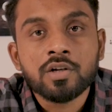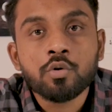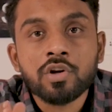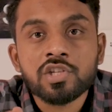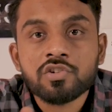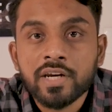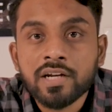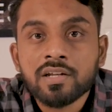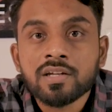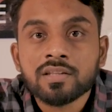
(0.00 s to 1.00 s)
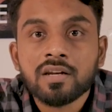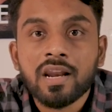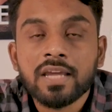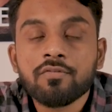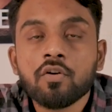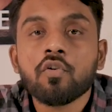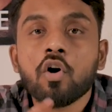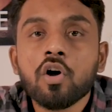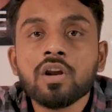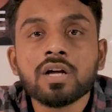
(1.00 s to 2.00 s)
to restrict the life of
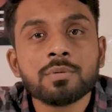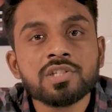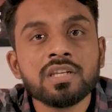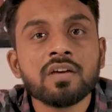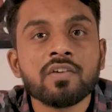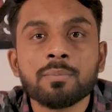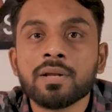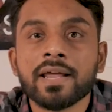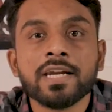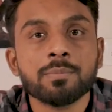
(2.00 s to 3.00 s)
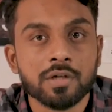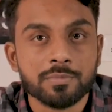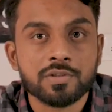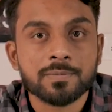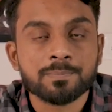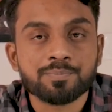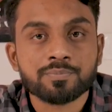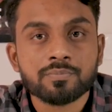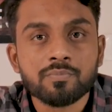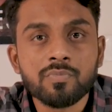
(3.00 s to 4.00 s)
all commercially available light bulbs.
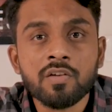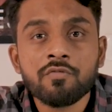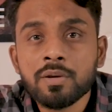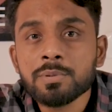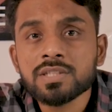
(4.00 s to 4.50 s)
Phoebus